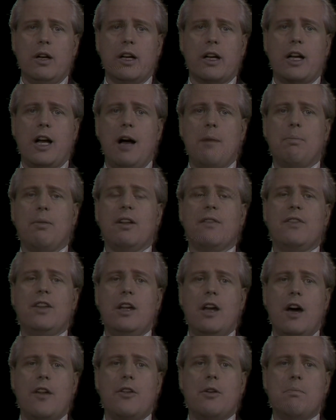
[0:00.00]
and a couple of
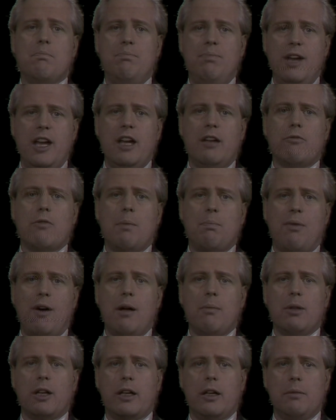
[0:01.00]
the other big
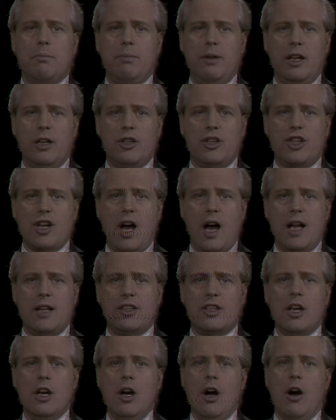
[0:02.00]
Republican big
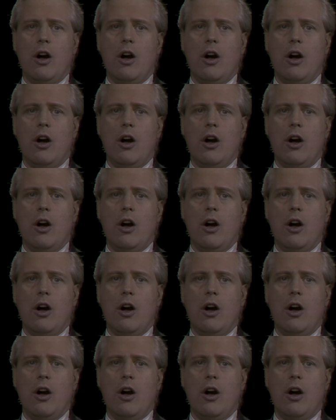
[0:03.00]
shots